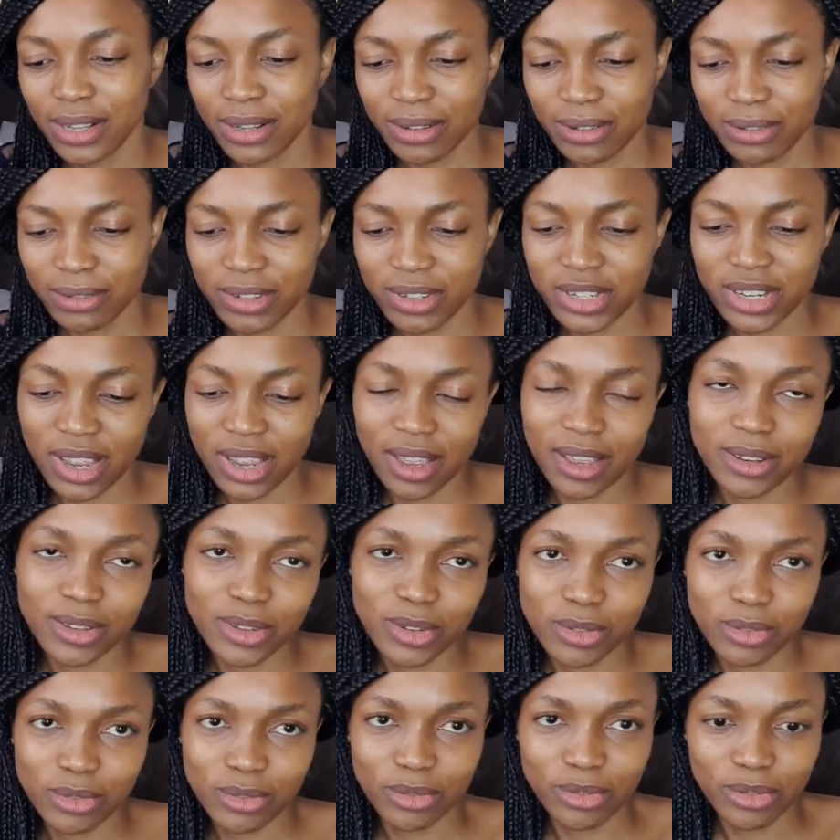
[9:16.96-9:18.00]
which I had
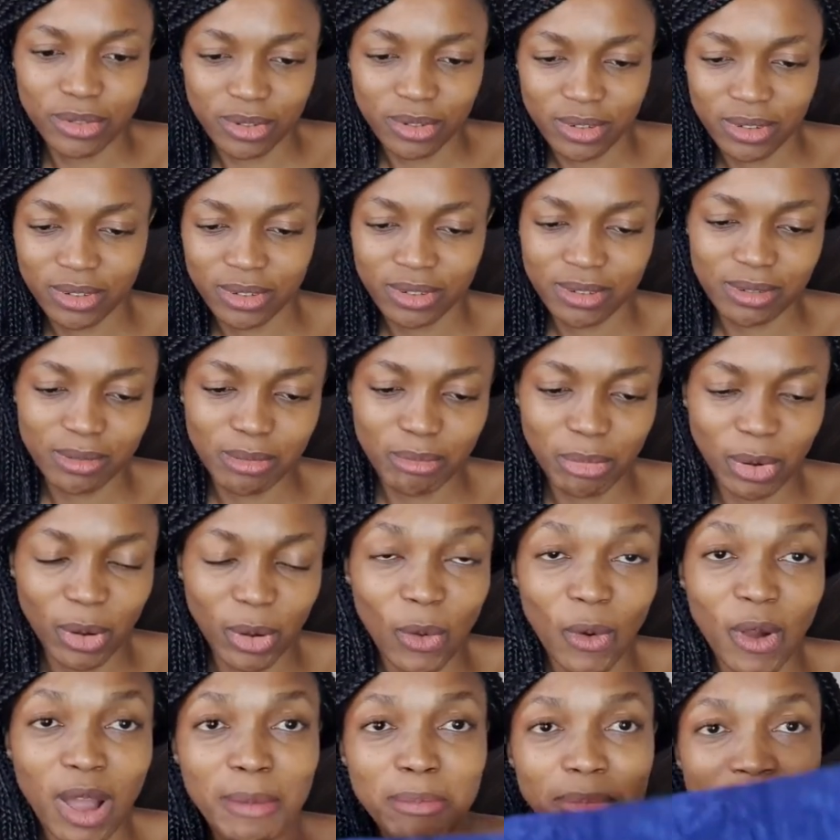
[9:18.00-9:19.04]
to blow
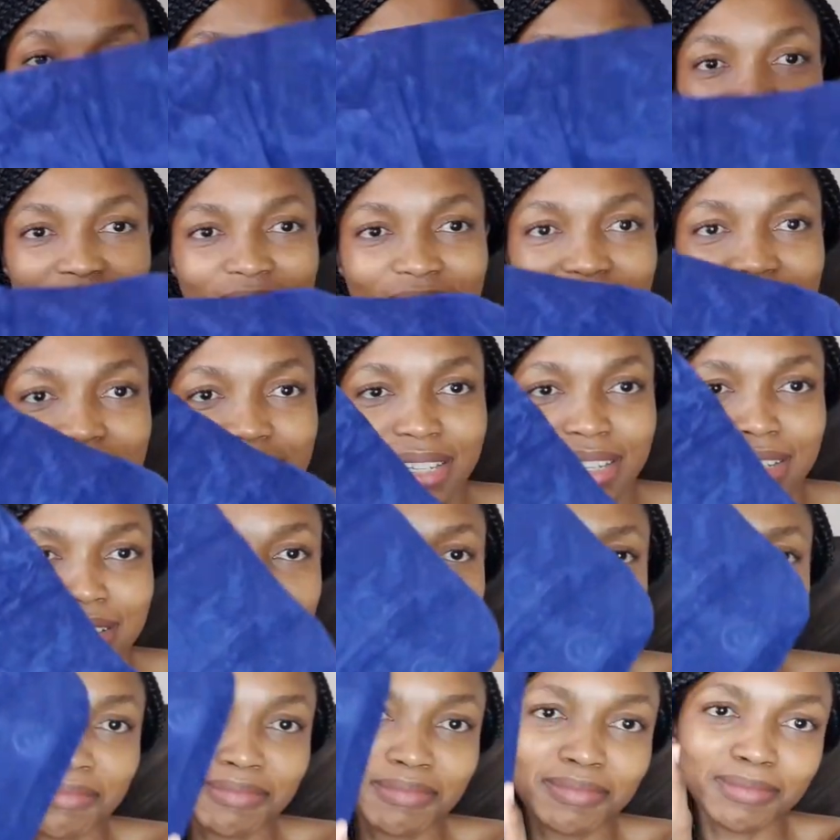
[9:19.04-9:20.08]
up every night,
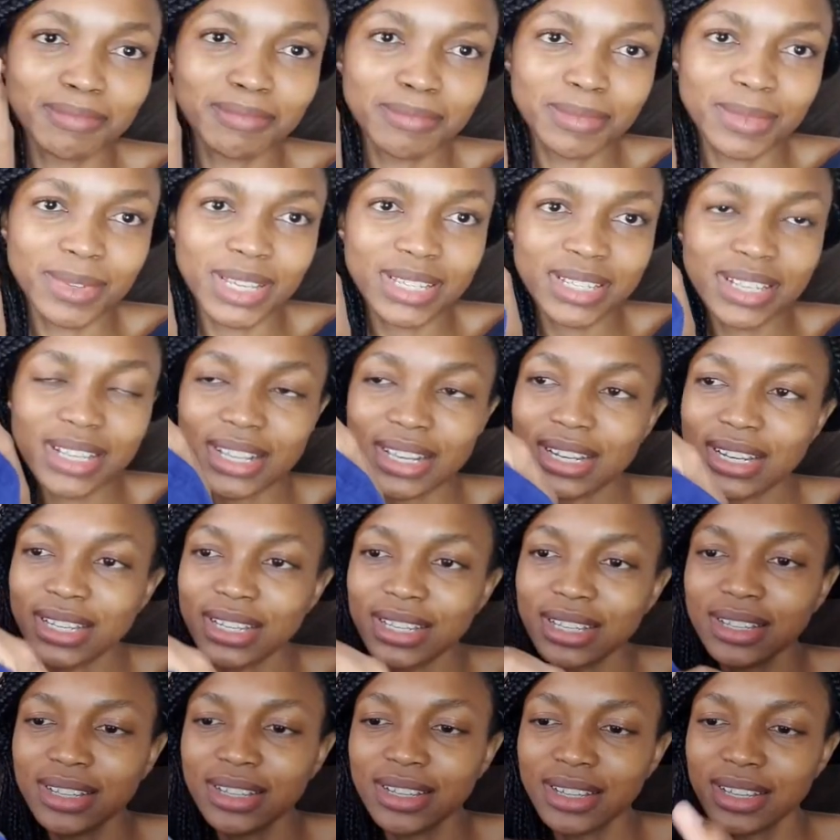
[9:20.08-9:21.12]
basically.
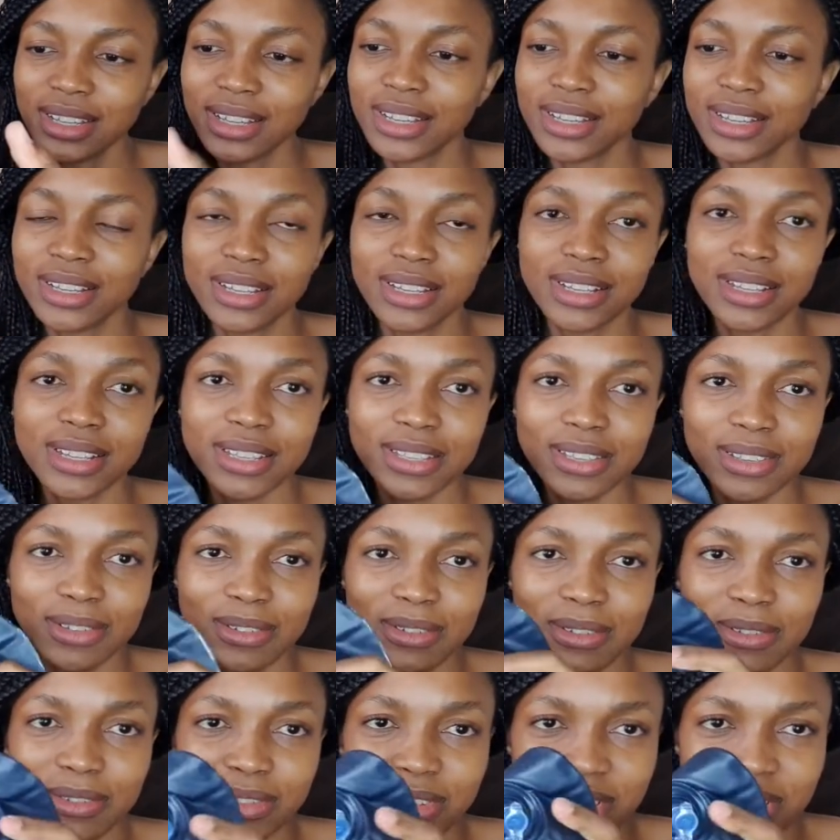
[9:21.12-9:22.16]
So
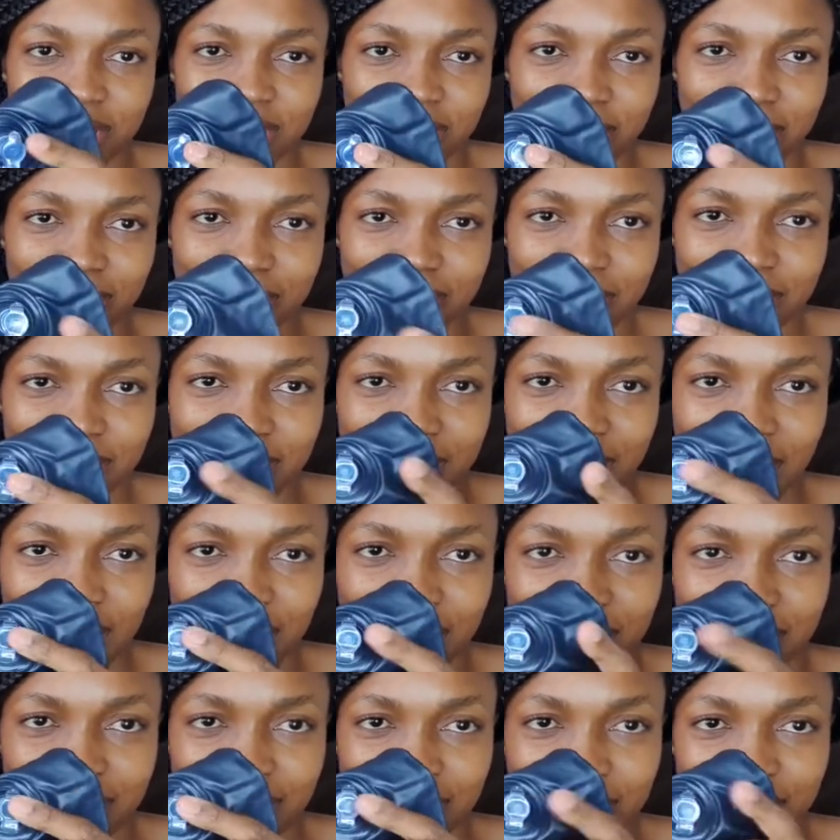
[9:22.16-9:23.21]
you just use
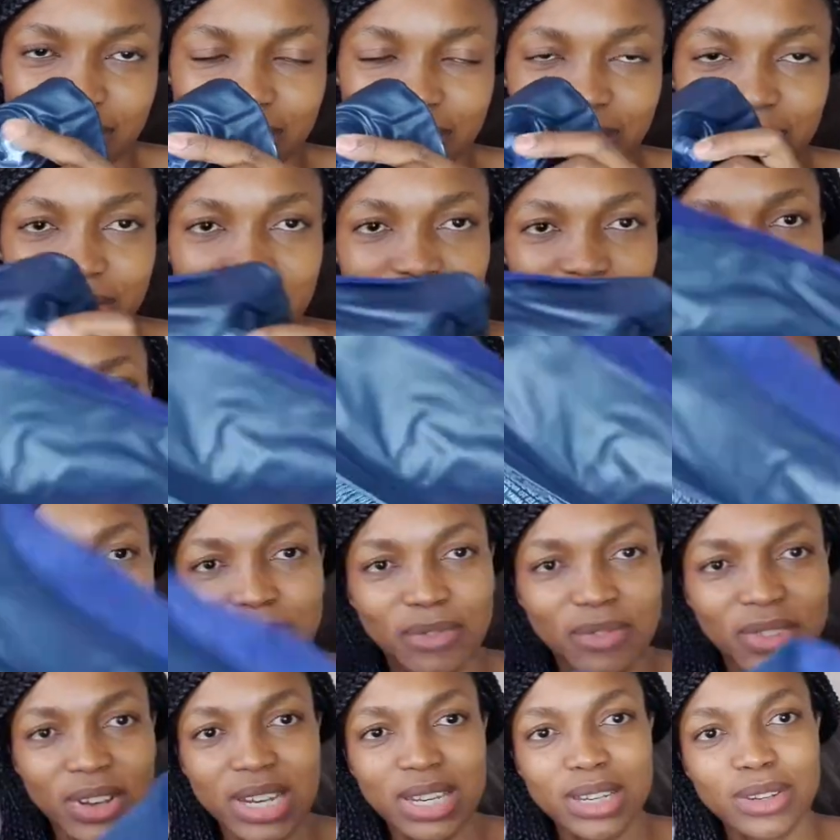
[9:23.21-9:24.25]
that to
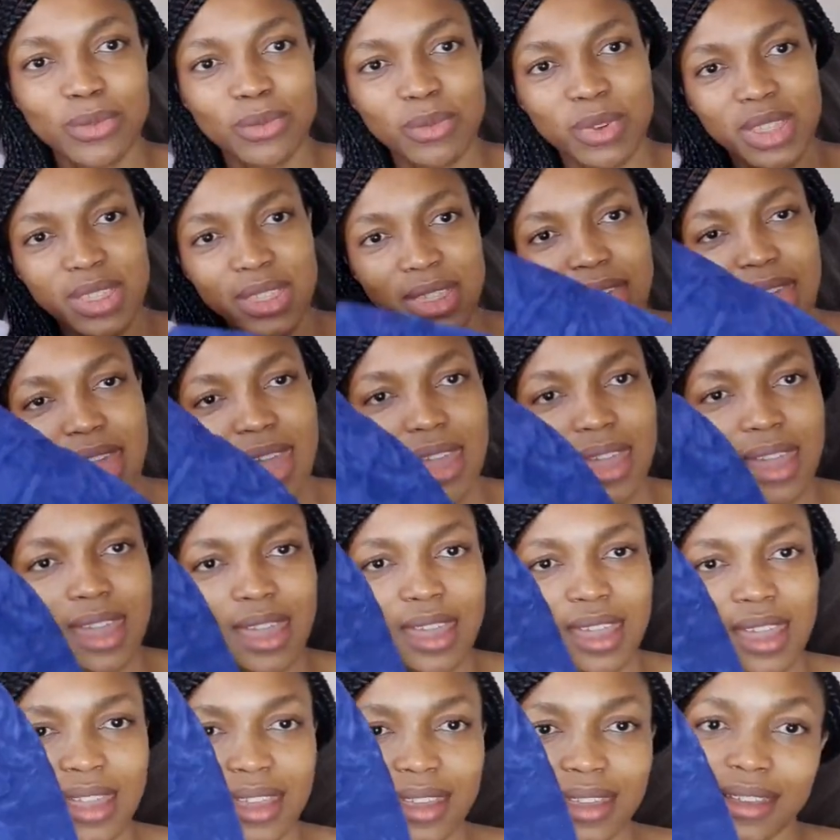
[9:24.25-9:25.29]
fill it with air
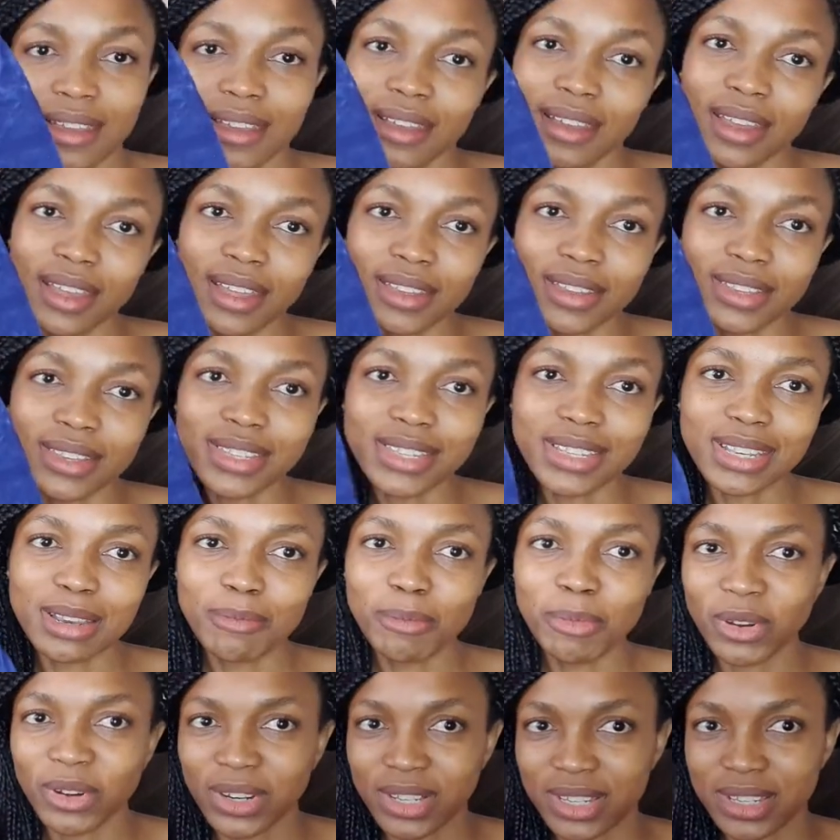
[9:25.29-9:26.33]
and
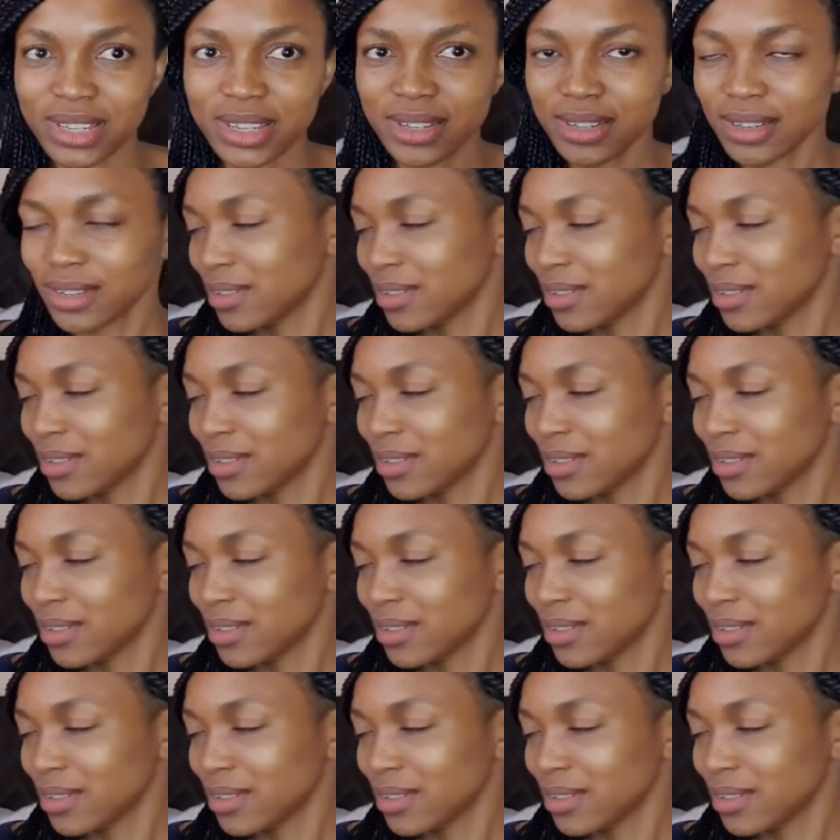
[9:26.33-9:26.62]
sleep on it.